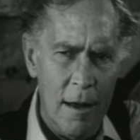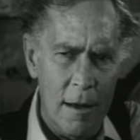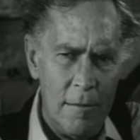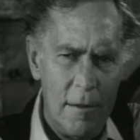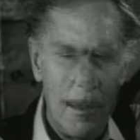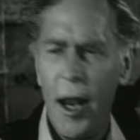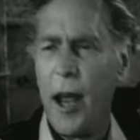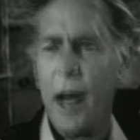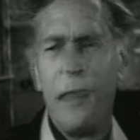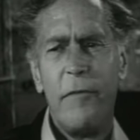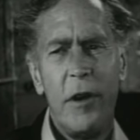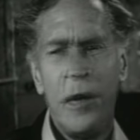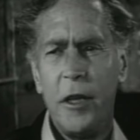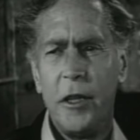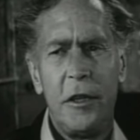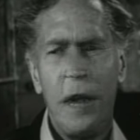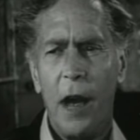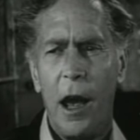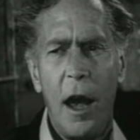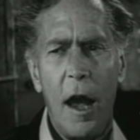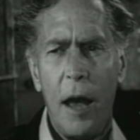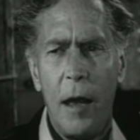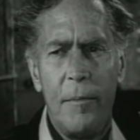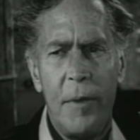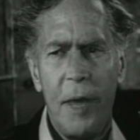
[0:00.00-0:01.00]
But every
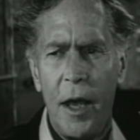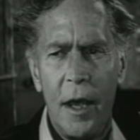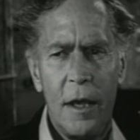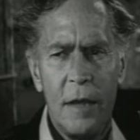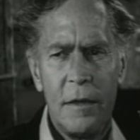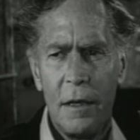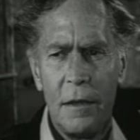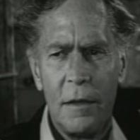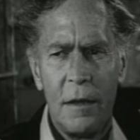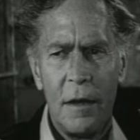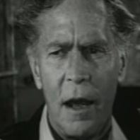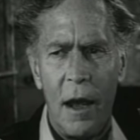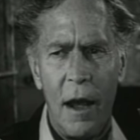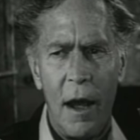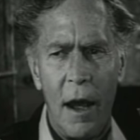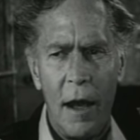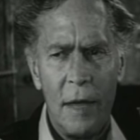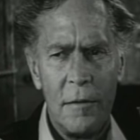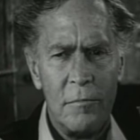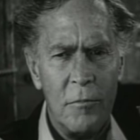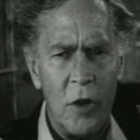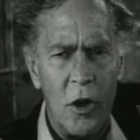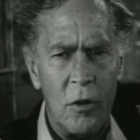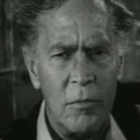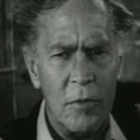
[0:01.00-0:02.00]
job has its
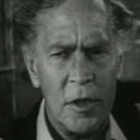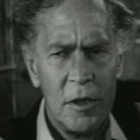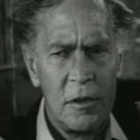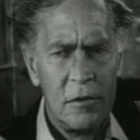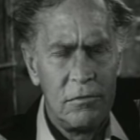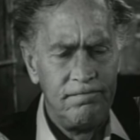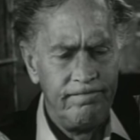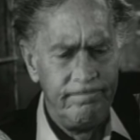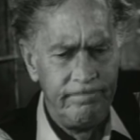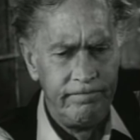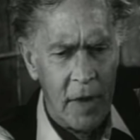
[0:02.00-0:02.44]
hard moments.